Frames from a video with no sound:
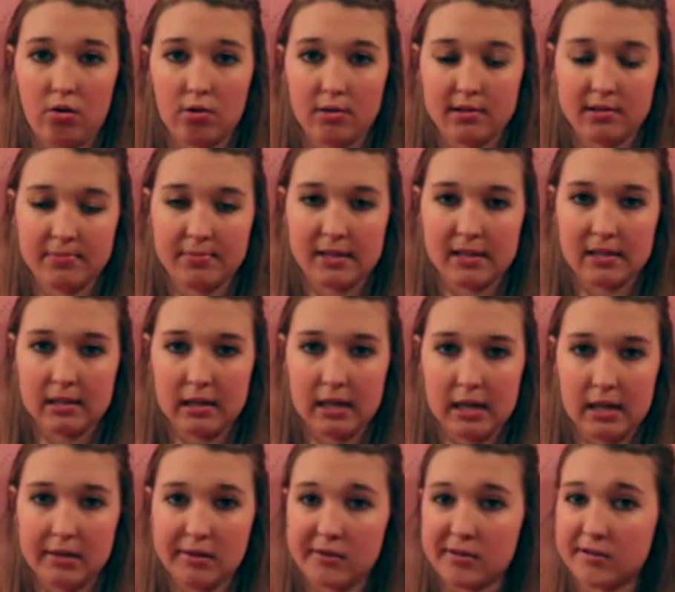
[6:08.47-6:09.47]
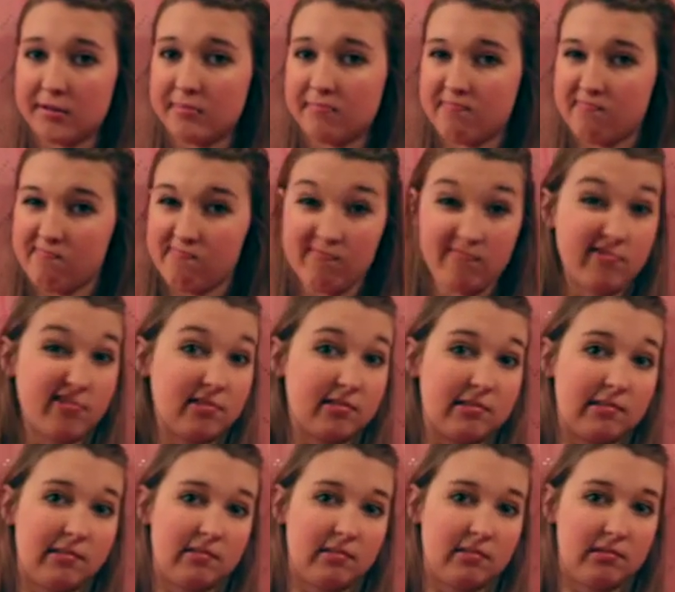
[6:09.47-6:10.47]
Christmas lights.
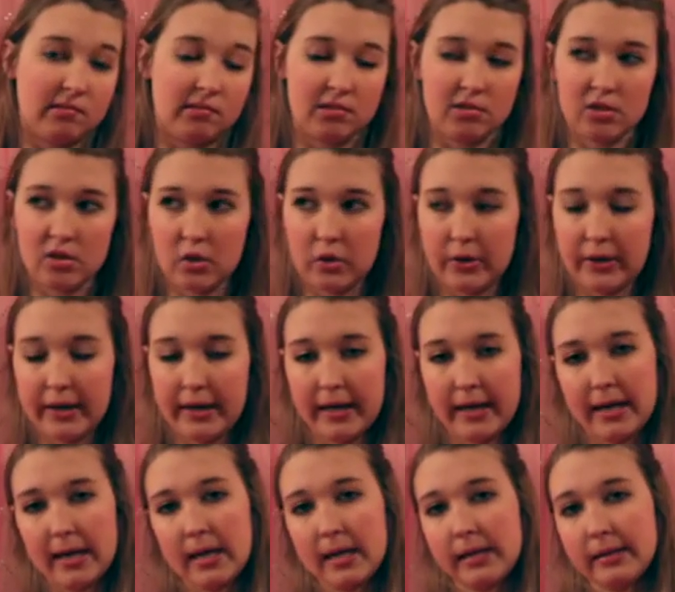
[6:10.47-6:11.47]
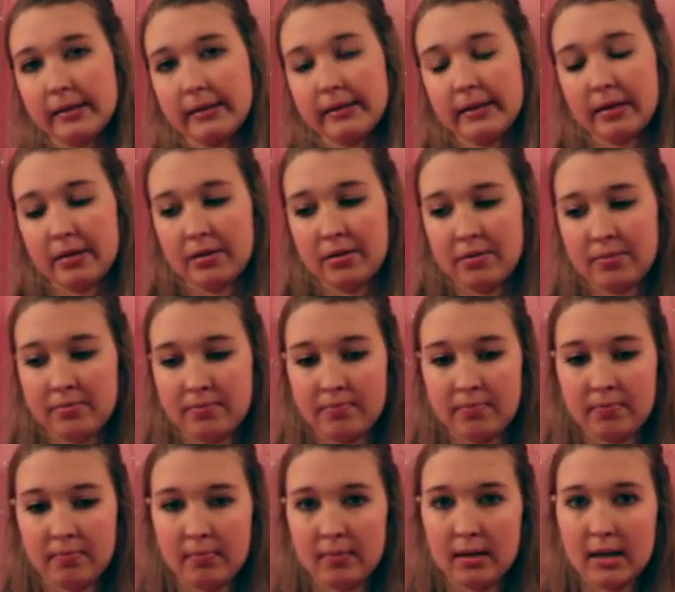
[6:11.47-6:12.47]
Sorry guys.
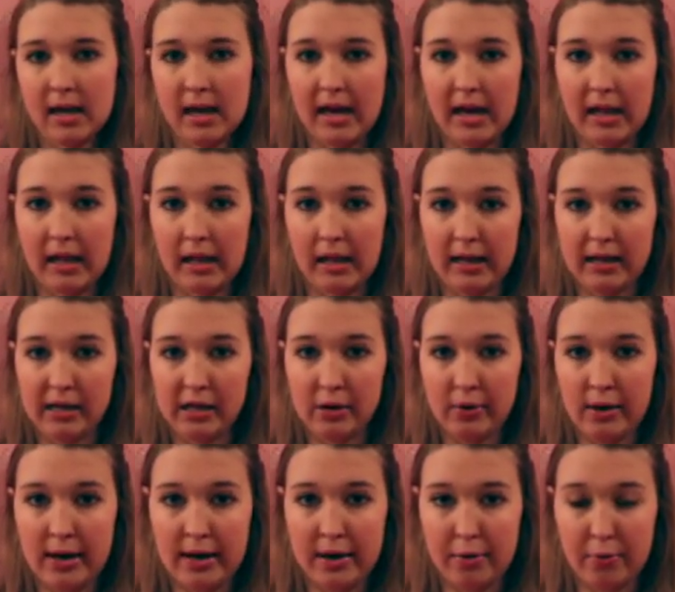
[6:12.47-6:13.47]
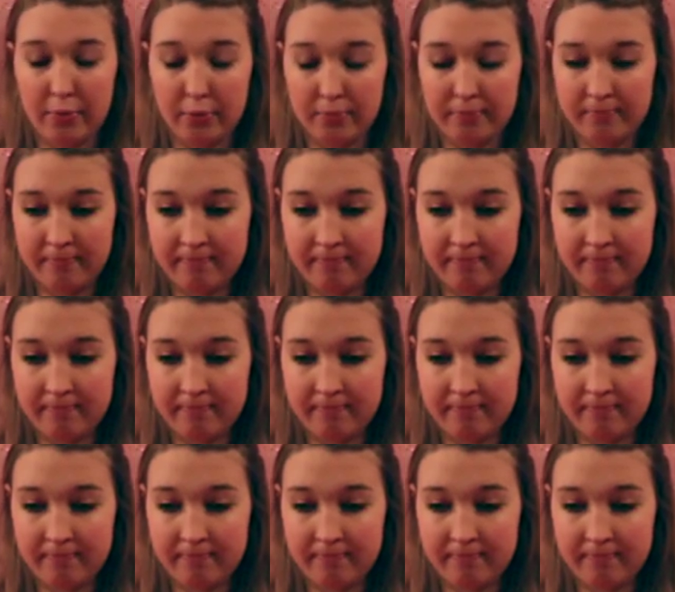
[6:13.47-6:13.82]
I let you down.